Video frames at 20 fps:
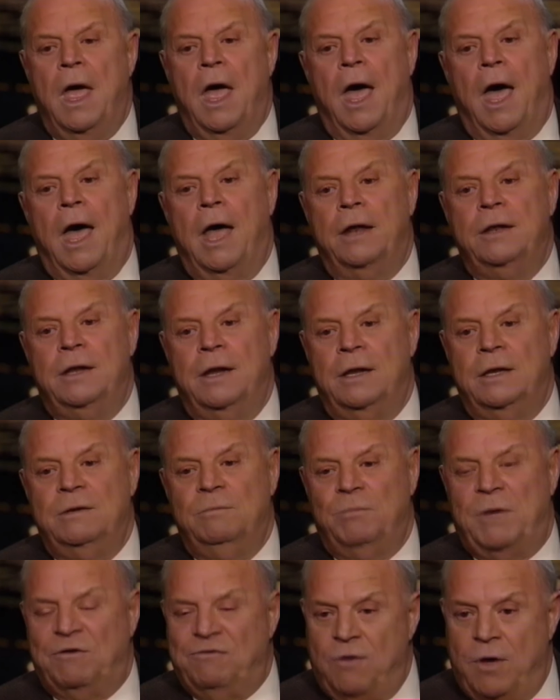And
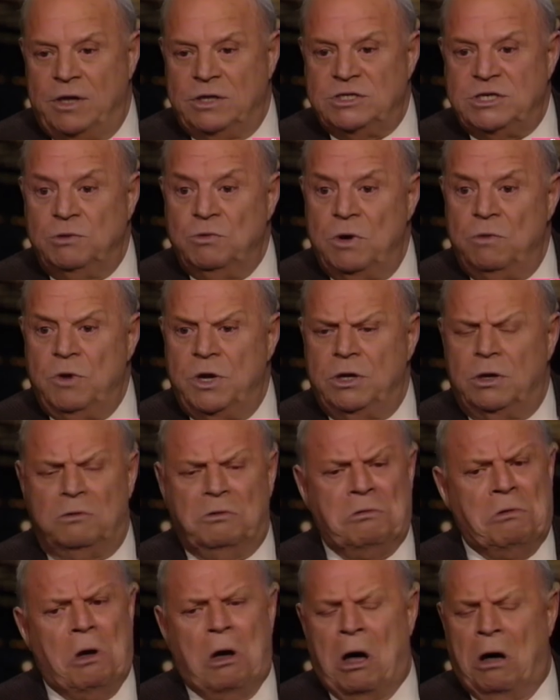my father would say, where were you?
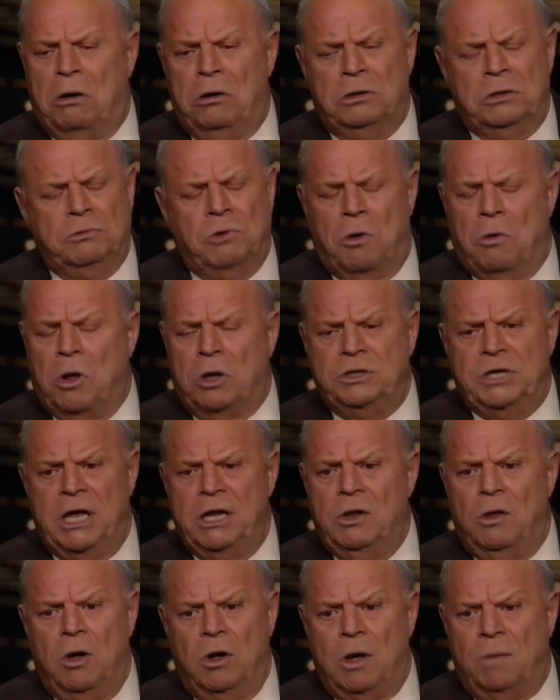Oh, all
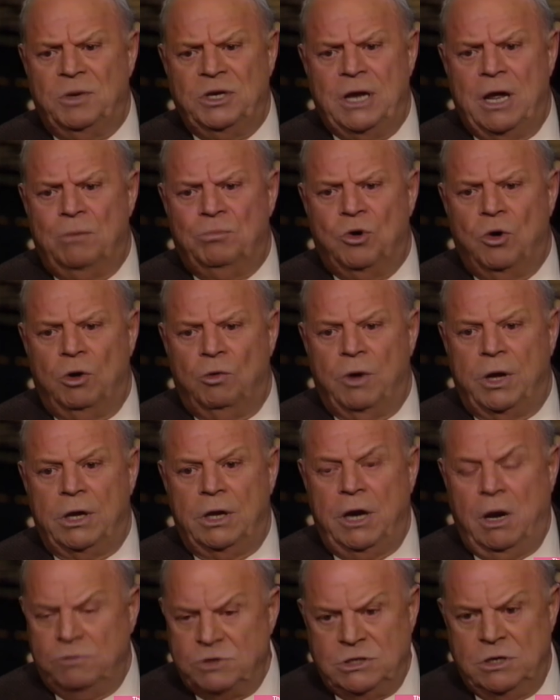day long, up and down Broadway.
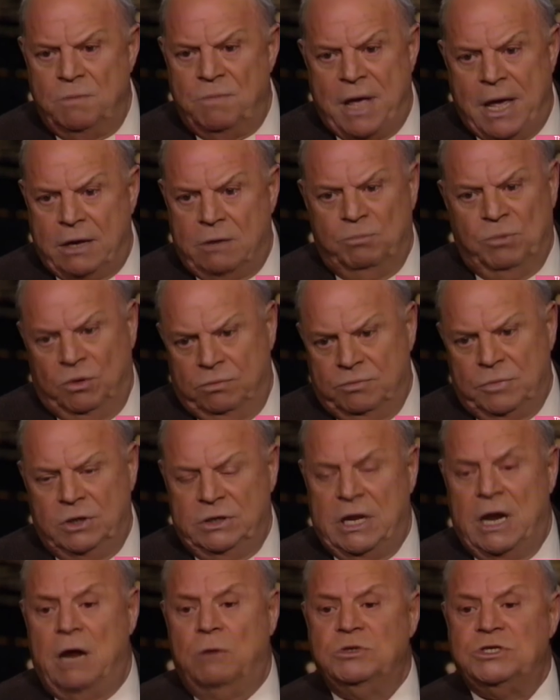And I was in the back of them.
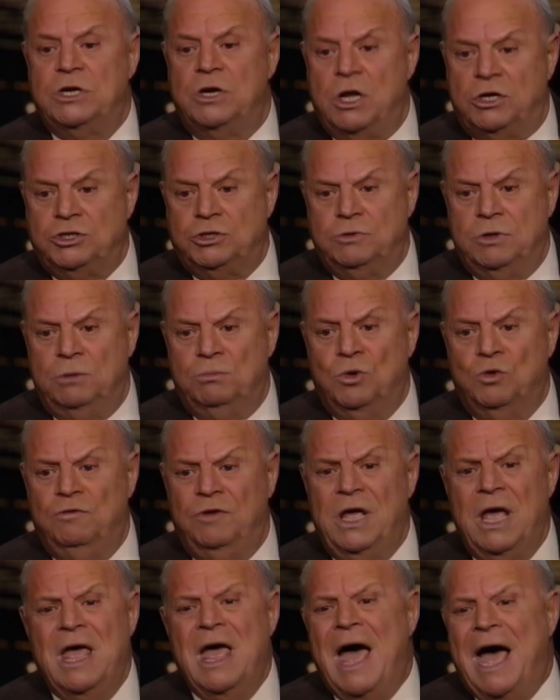Then I was an usher in a
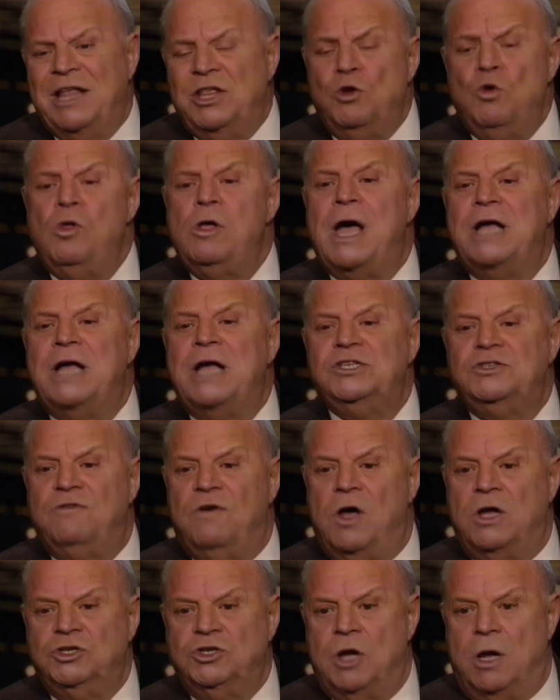movie. I did all kinds of
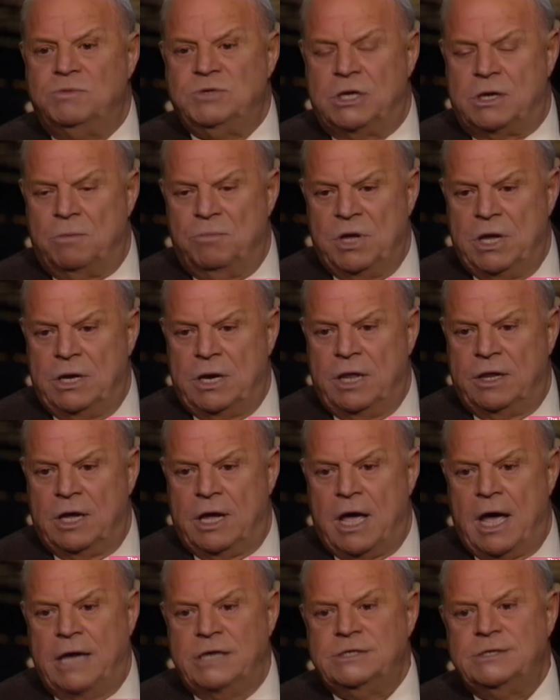odd jobs like me and other
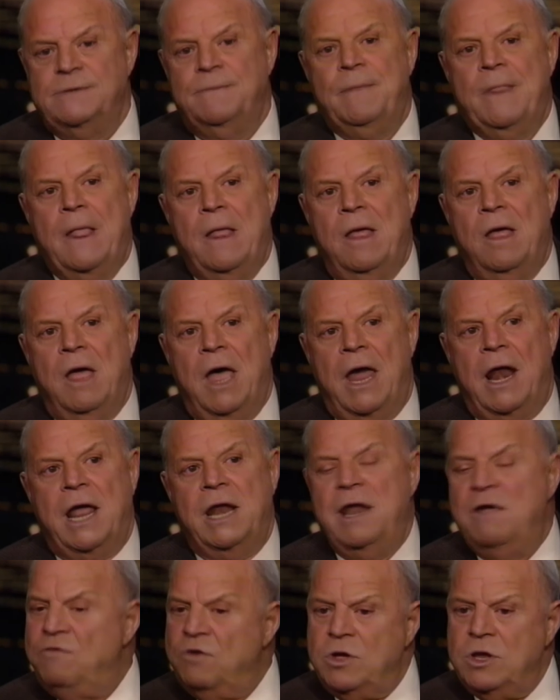guys. And I
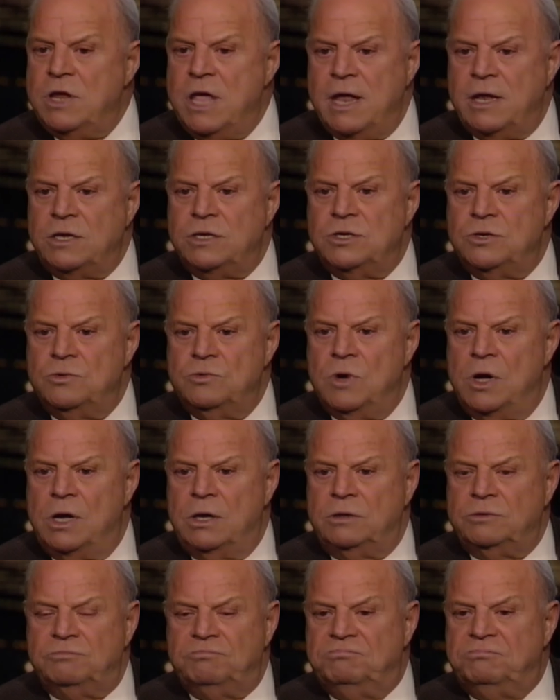never could get
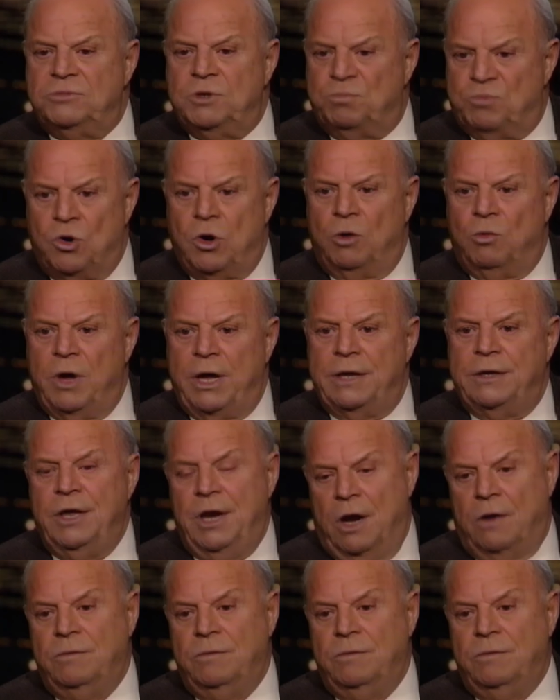to Broadway, you know.